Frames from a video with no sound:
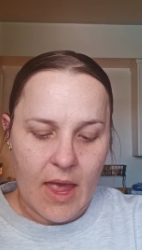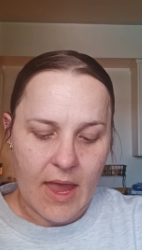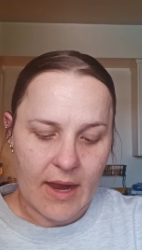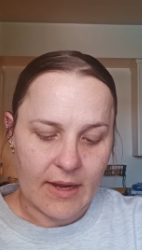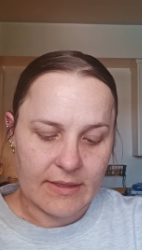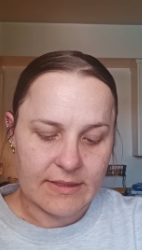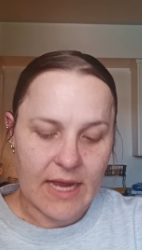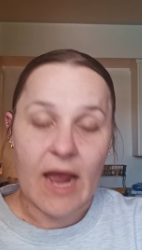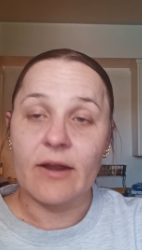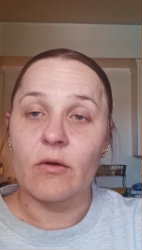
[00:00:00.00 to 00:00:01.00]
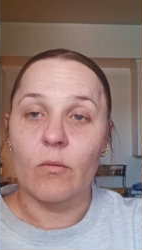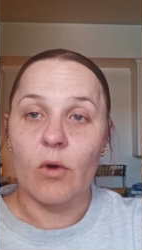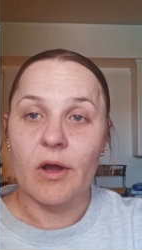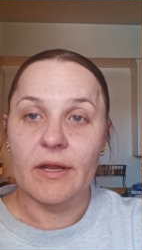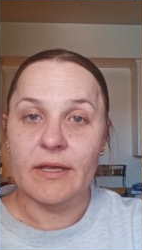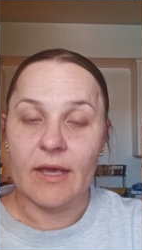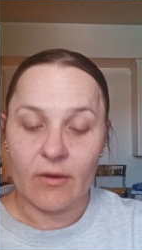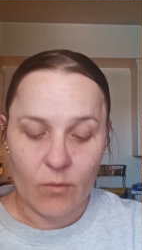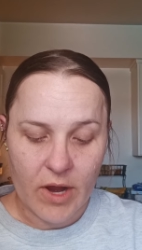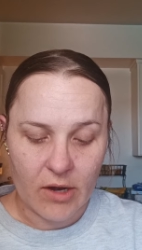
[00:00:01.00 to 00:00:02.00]
And I don't want to
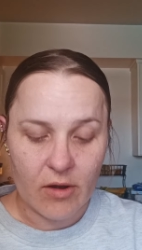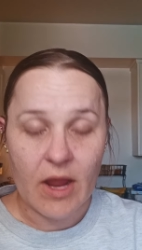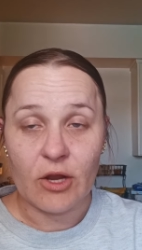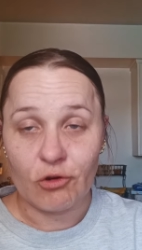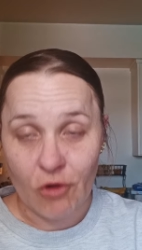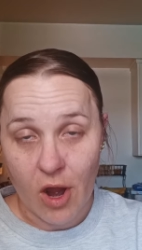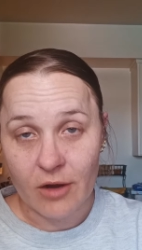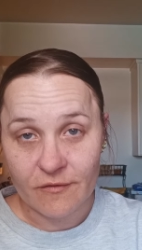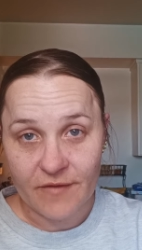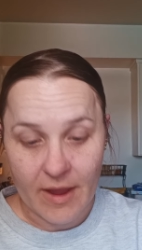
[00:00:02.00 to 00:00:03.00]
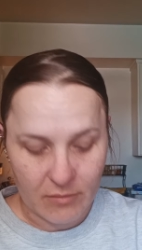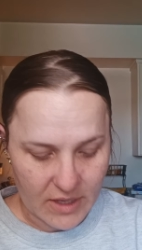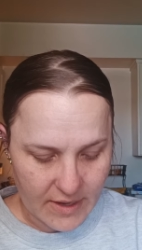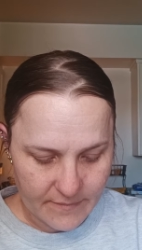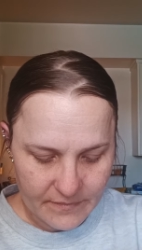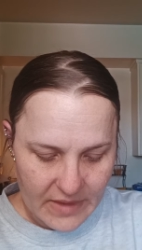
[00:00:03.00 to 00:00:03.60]
get, we are a Croc family,